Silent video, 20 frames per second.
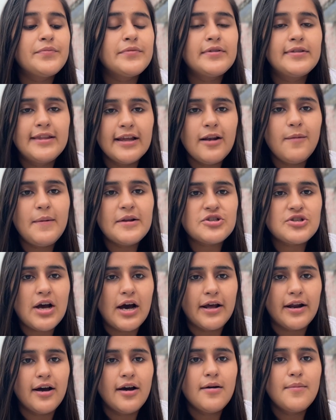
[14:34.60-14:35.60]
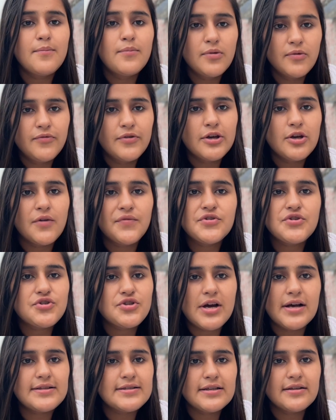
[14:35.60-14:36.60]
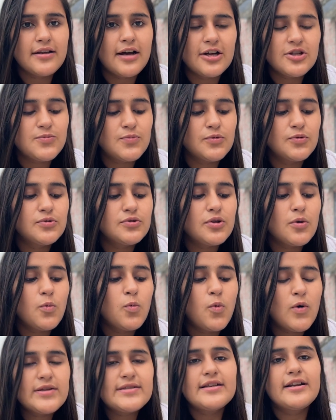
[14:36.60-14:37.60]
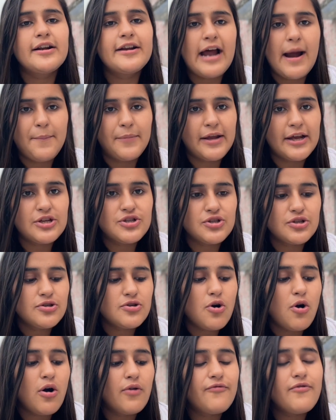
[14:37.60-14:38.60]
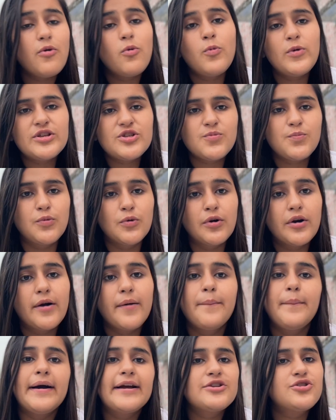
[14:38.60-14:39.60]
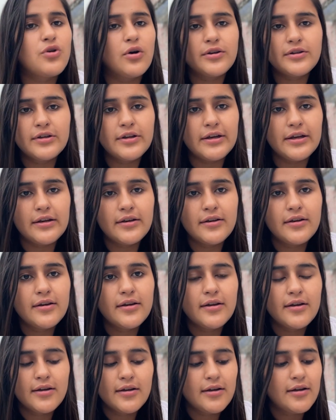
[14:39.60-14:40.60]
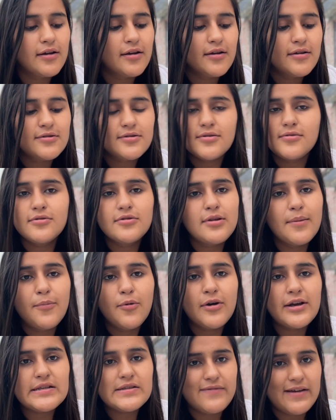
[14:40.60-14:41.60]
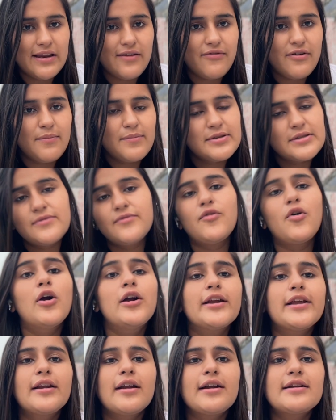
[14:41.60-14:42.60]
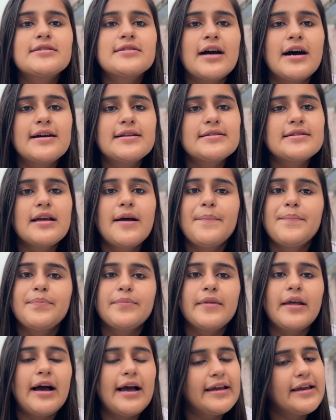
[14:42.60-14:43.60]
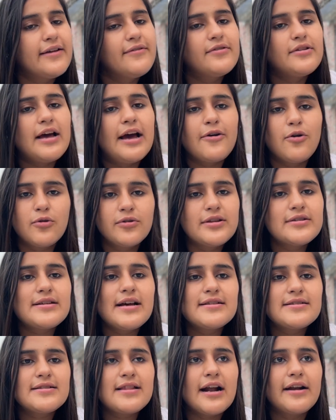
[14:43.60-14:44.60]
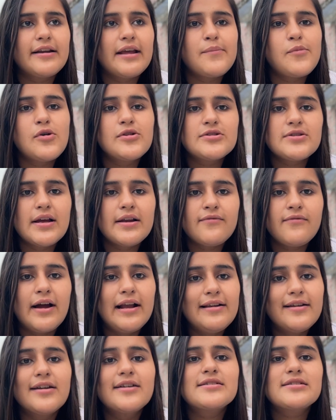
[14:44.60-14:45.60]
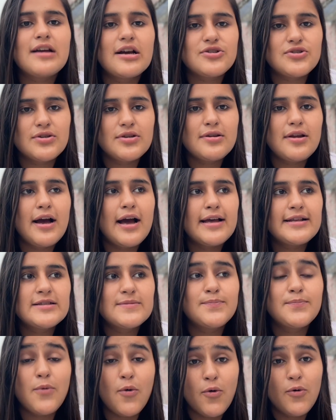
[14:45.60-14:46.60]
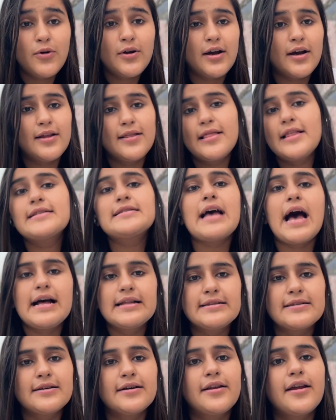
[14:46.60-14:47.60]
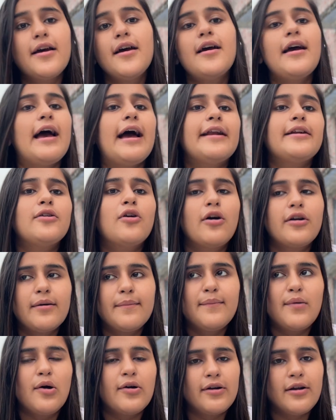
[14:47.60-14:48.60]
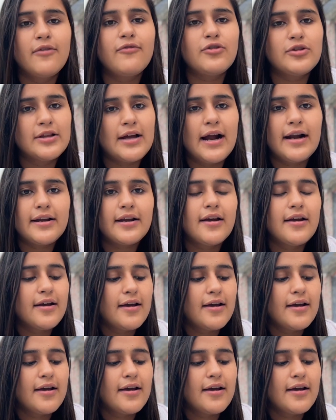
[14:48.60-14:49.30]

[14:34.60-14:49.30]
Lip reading: Dil Bechara movie of Sushant Singh Rajput was an adaptation of which book by John Green? So the book is very famous, Fault in Our Stars. I wrote this answer that time also, and while the discussion I spoke this answer and got a bottle for that.